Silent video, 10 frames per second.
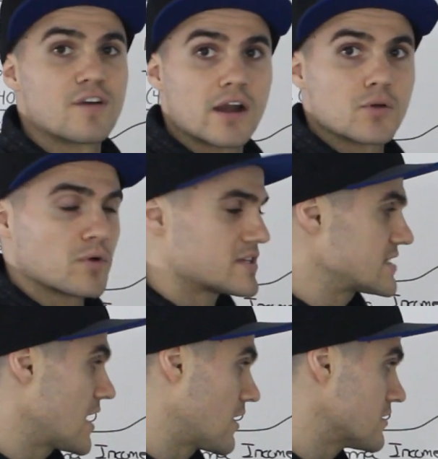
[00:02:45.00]
vary with
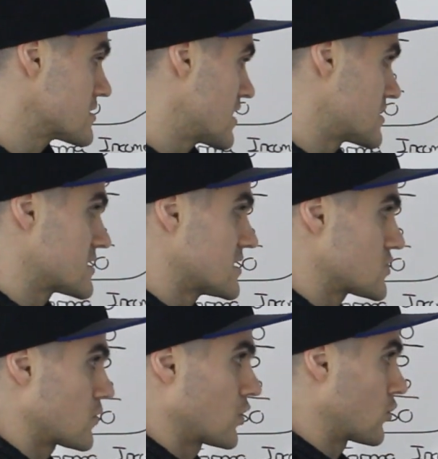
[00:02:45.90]
sales, and
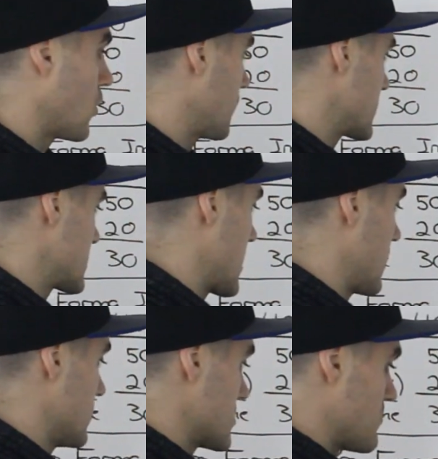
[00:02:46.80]
since we're growing
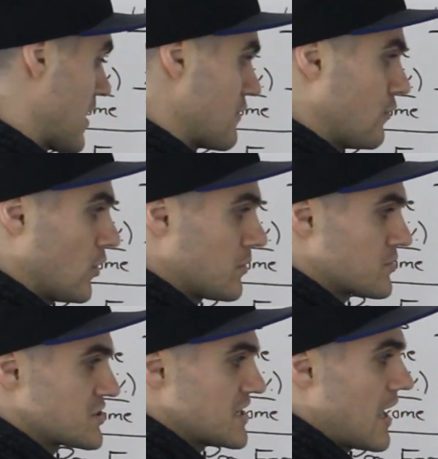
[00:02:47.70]
sales by
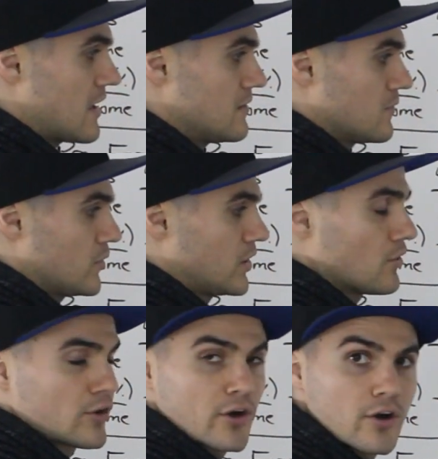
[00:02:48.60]
40%, we
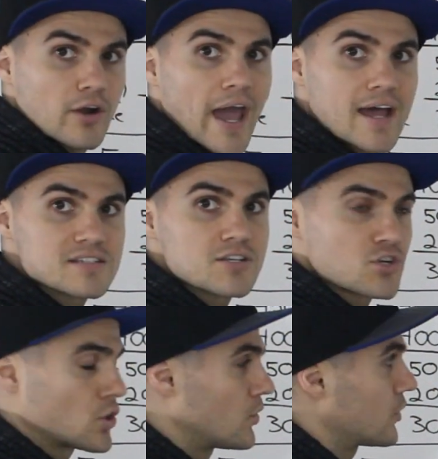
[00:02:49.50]
know the current
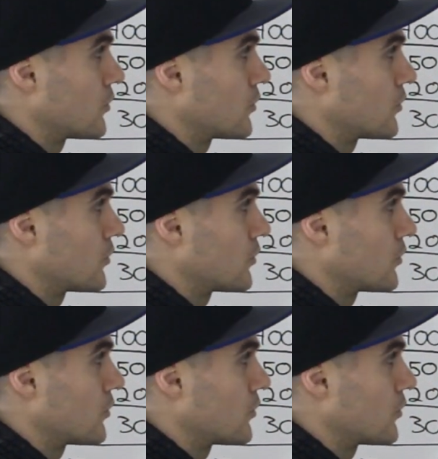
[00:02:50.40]
assets are going